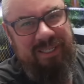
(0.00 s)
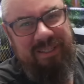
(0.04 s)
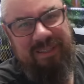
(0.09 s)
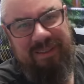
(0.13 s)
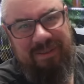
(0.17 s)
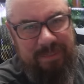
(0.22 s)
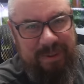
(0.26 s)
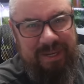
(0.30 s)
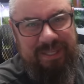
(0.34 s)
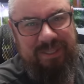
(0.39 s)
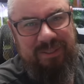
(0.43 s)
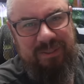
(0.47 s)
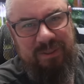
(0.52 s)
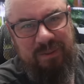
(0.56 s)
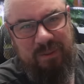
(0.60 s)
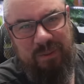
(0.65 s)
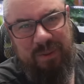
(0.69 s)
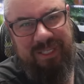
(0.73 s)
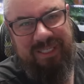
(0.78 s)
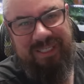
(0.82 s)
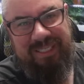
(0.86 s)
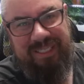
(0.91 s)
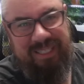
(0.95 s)
The person who
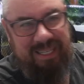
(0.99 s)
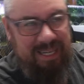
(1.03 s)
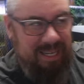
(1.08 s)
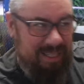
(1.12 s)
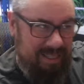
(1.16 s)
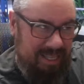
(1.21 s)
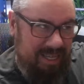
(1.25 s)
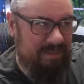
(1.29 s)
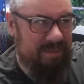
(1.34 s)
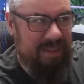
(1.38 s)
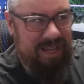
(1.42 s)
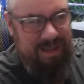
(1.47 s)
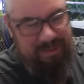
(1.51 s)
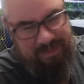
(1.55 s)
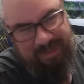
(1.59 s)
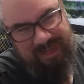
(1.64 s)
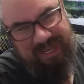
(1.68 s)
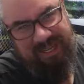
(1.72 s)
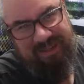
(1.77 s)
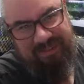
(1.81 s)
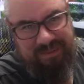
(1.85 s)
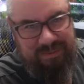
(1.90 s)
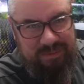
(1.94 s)
won would say, I'll have that
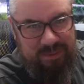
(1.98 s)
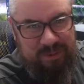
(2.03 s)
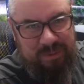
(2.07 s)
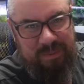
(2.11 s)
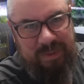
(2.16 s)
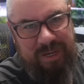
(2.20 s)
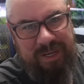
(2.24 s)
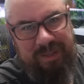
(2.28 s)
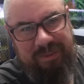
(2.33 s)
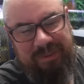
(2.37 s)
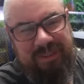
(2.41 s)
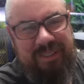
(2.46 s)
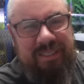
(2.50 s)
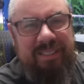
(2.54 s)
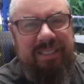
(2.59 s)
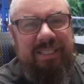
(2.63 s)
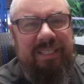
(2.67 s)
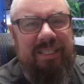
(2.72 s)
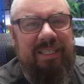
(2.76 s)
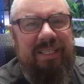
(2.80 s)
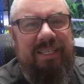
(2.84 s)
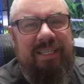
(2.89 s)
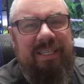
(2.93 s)
bag for £4.